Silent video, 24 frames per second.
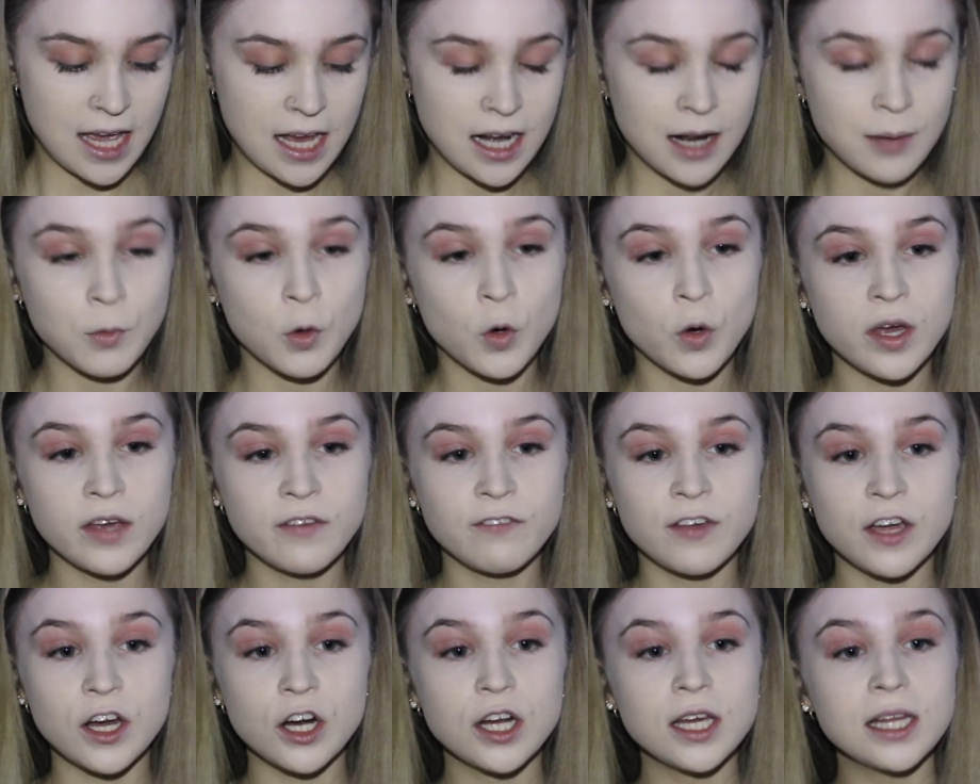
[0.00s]
And I'm
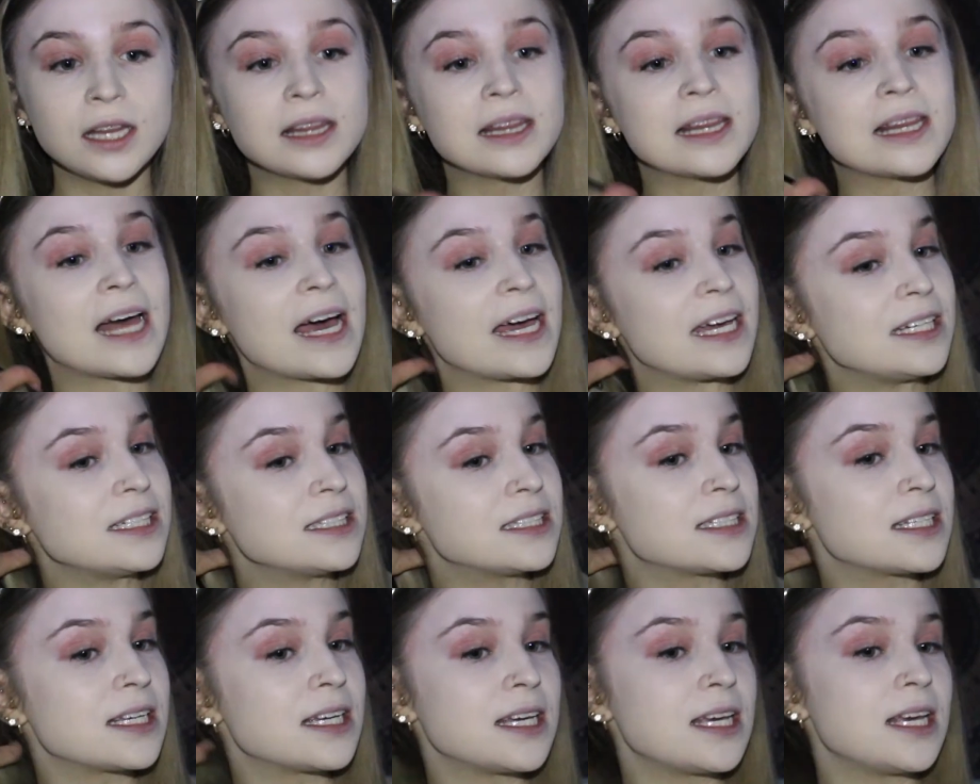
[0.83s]
going very
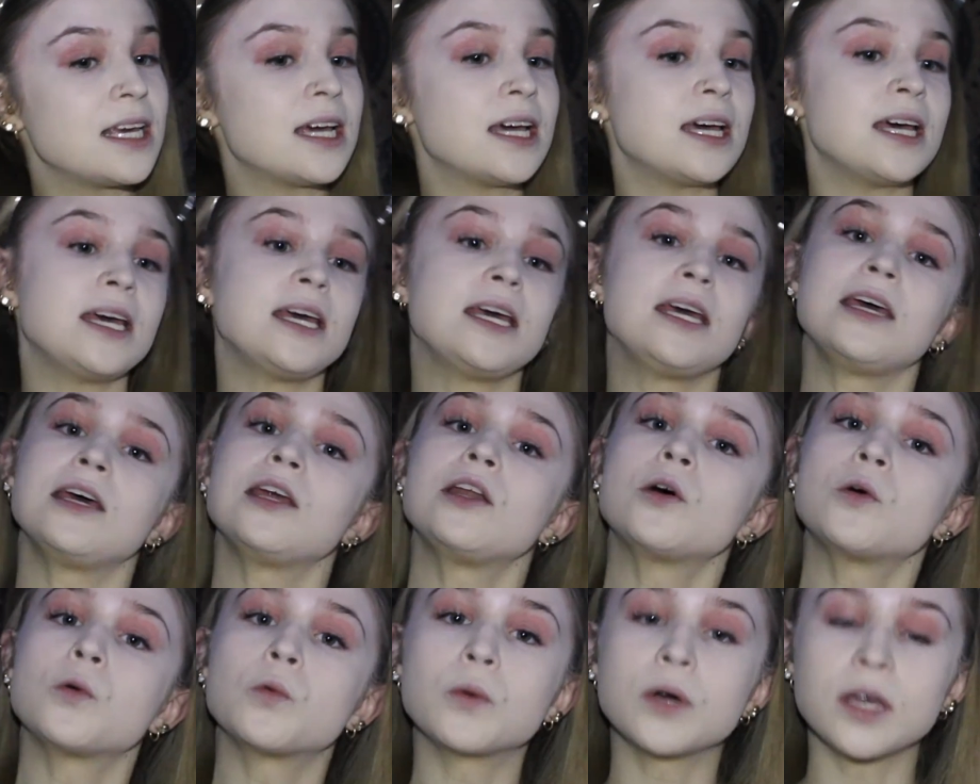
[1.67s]
light
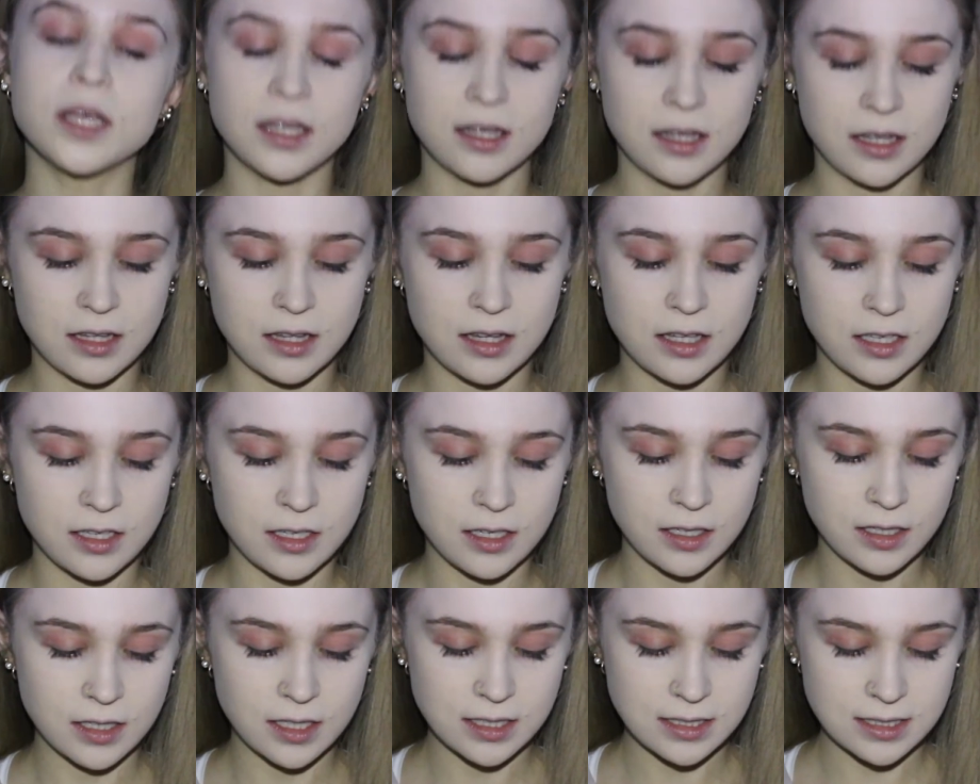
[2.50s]
in with
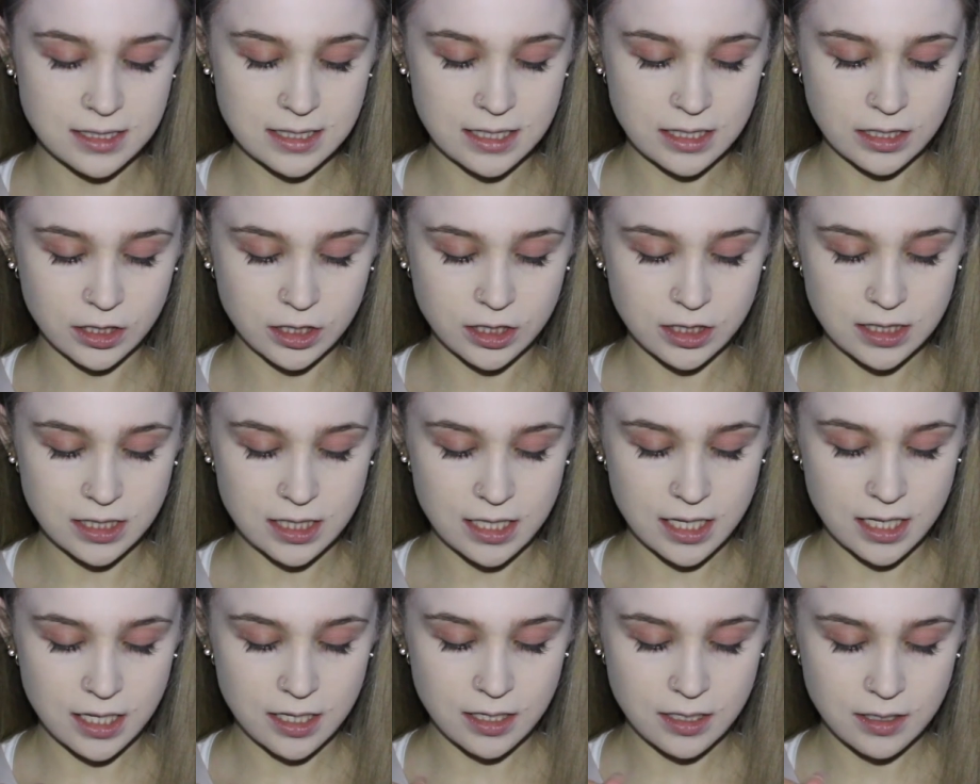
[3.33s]
the concealer
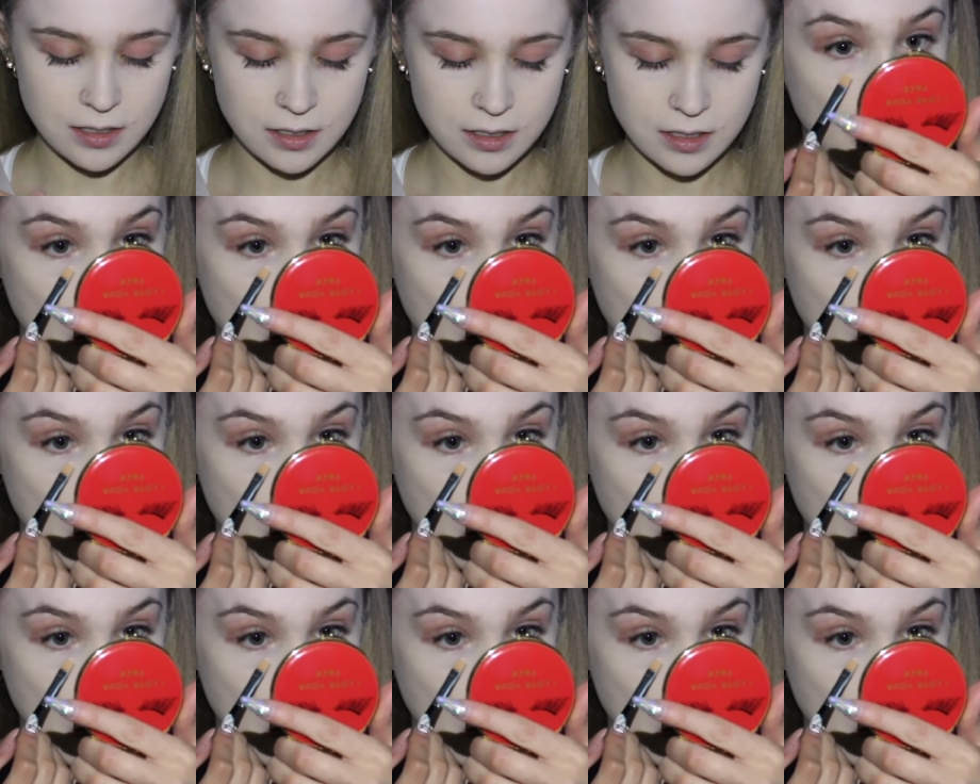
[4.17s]
today.